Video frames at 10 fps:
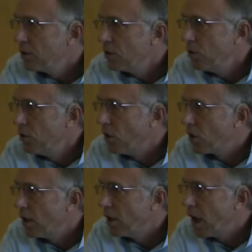you do
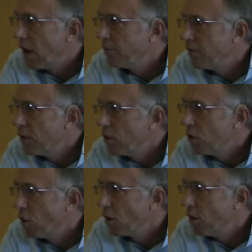not love
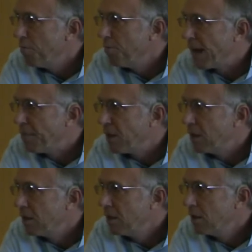your baby.
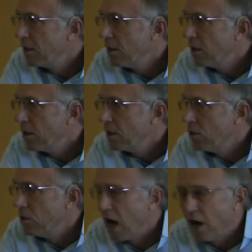
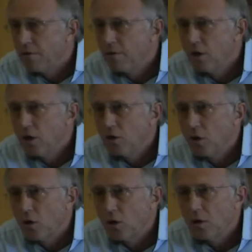You love
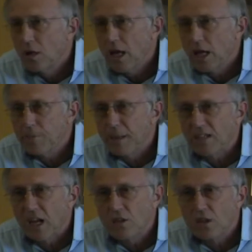your
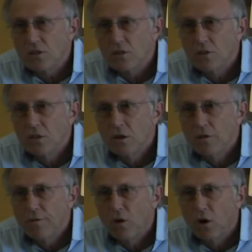expectations
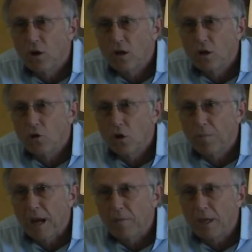for your
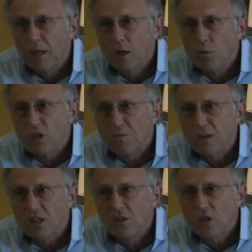baby, which
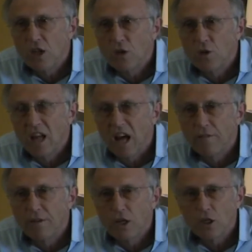means you
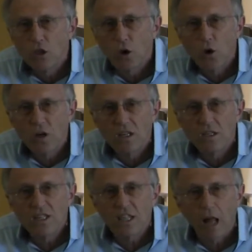love
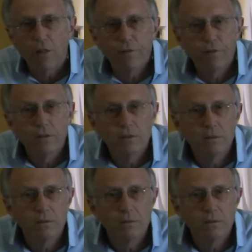yourself.